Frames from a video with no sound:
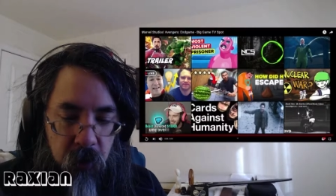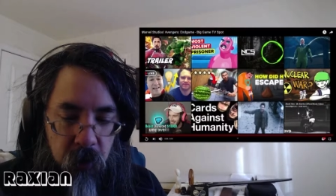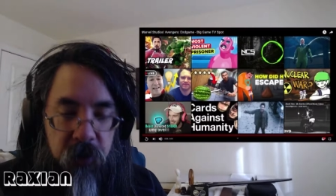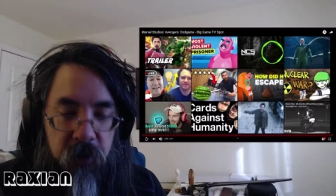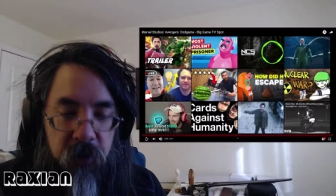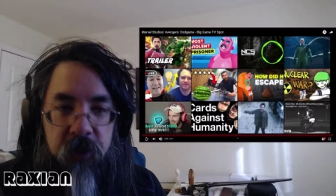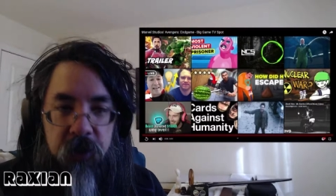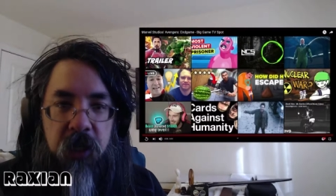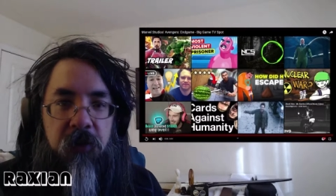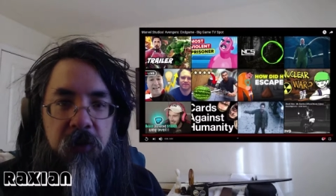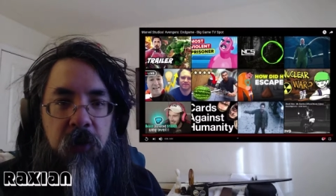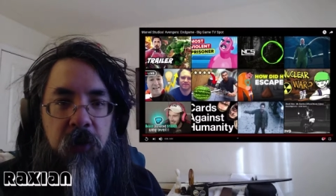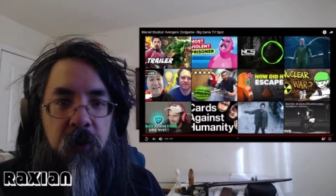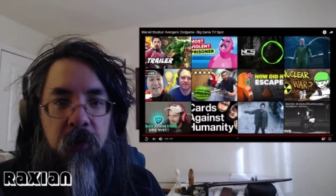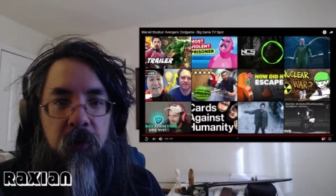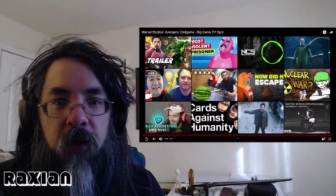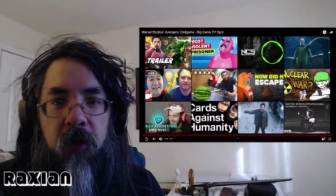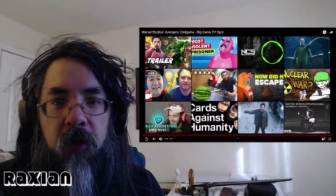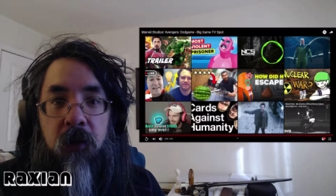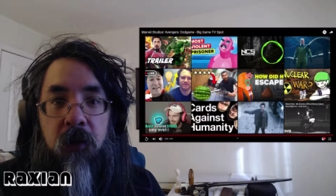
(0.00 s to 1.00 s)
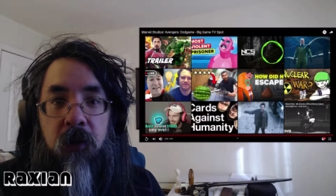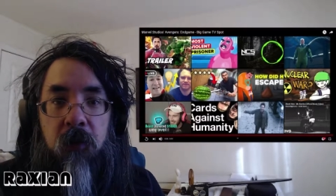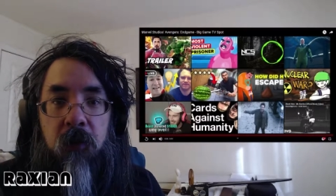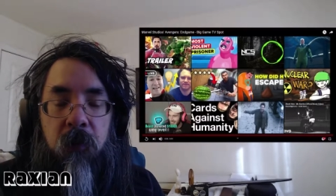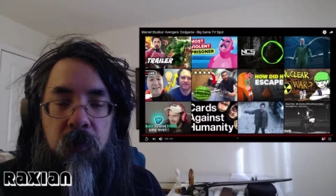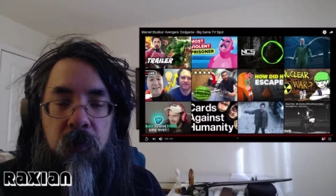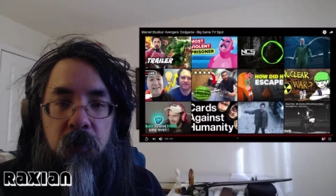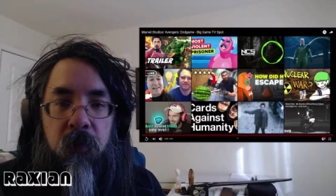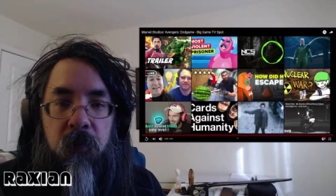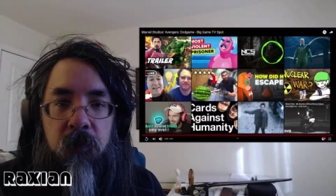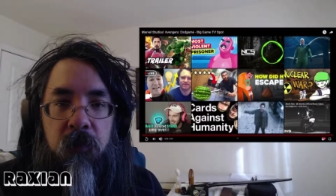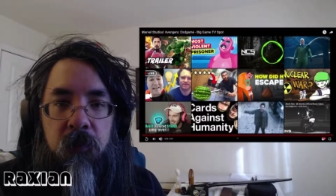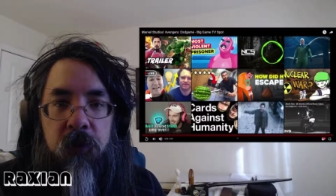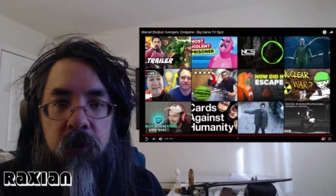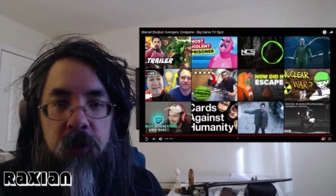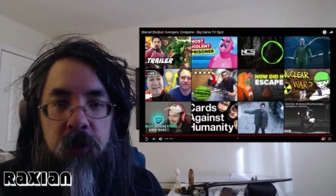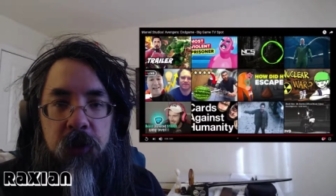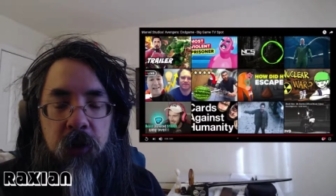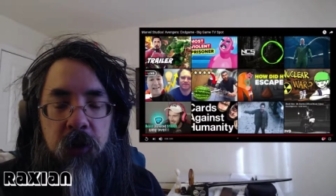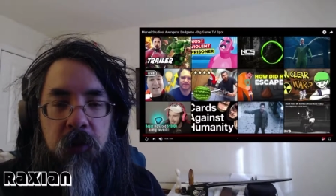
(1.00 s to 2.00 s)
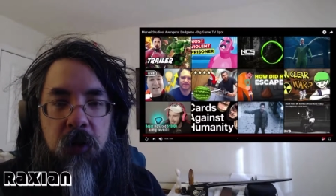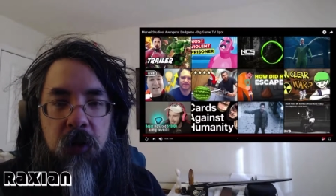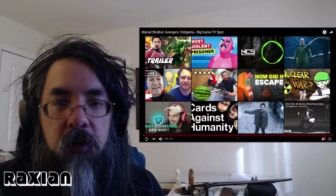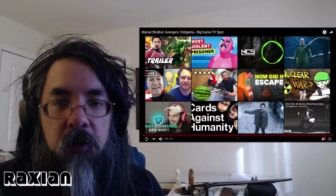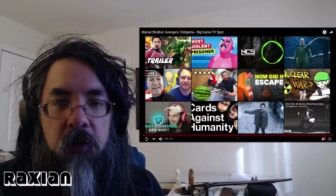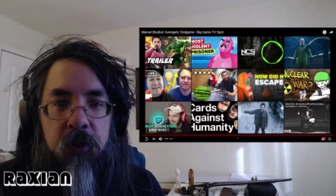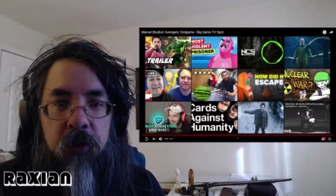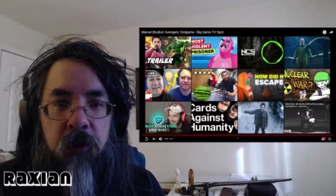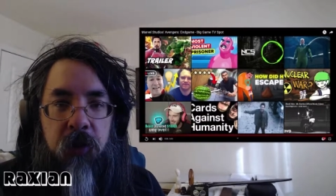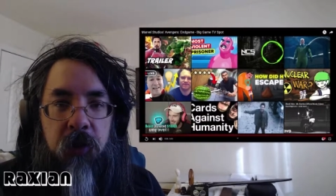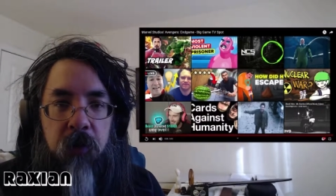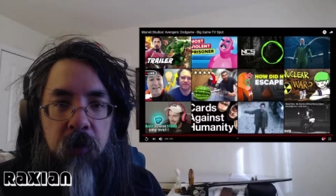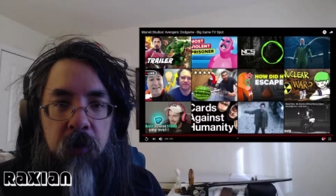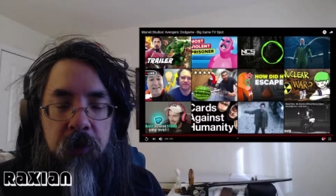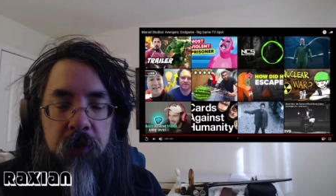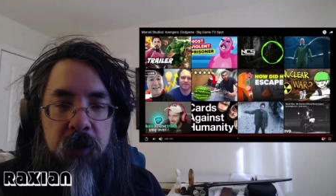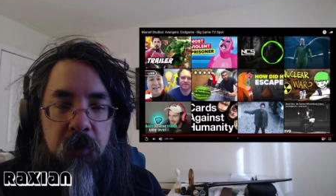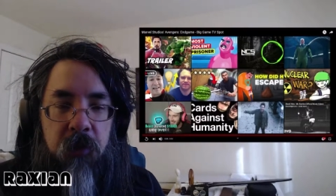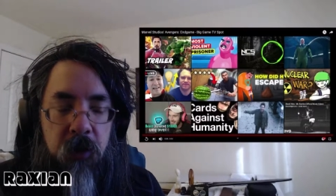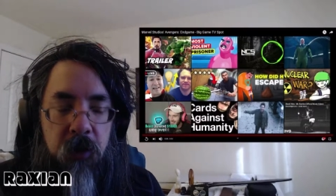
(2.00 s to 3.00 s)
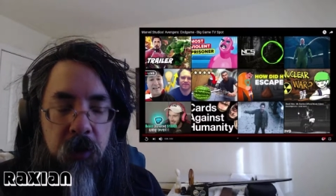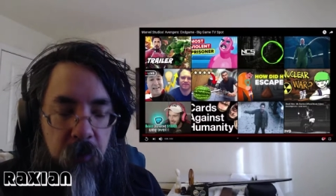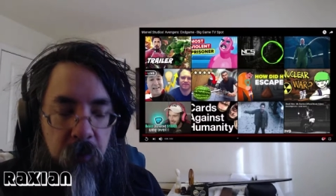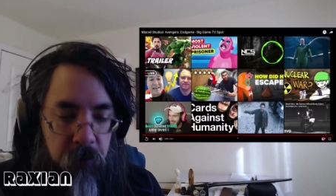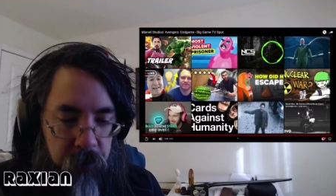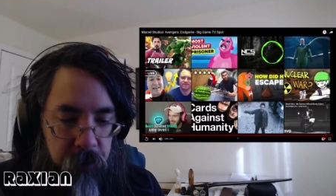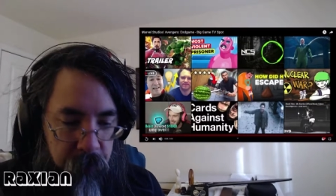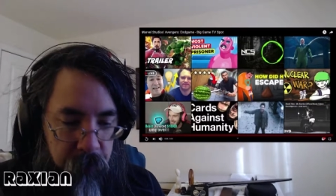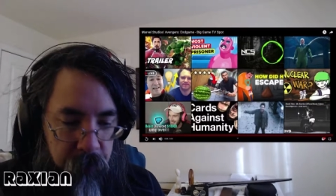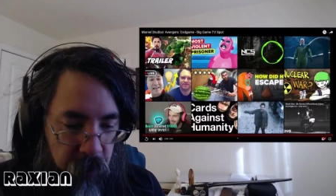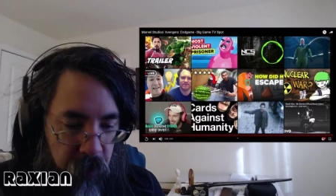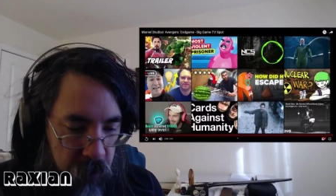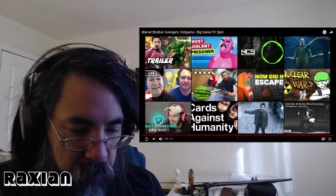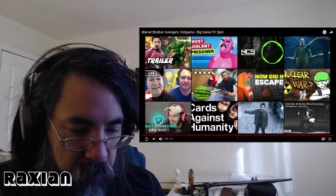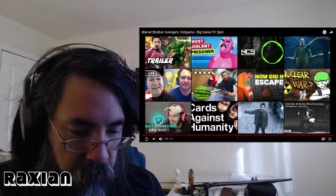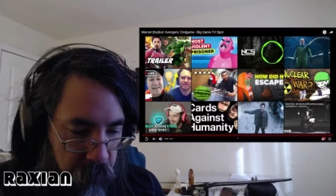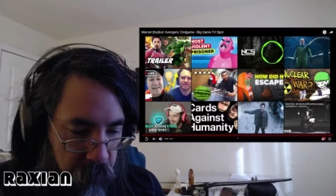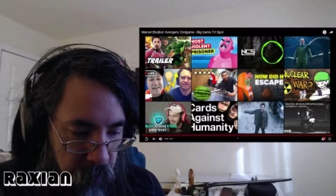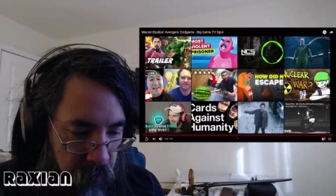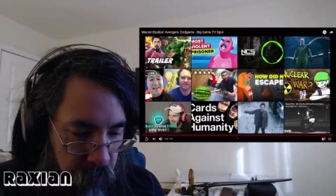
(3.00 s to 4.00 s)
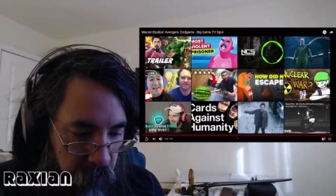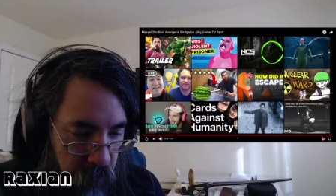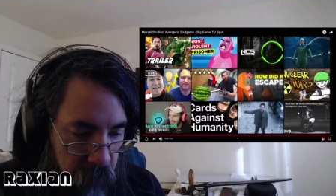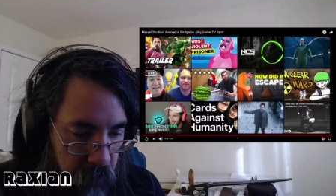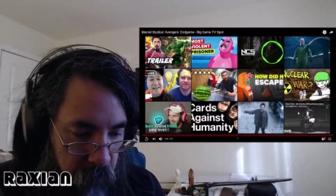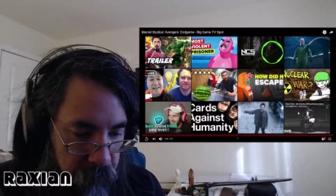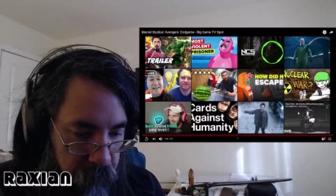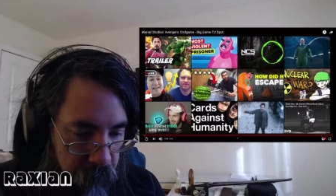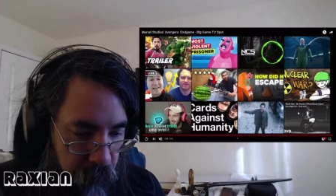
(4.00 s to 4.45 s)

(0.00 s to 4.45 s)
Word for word: Oh, the Steve Carell show showing up in some of the commercials was actually pretty good.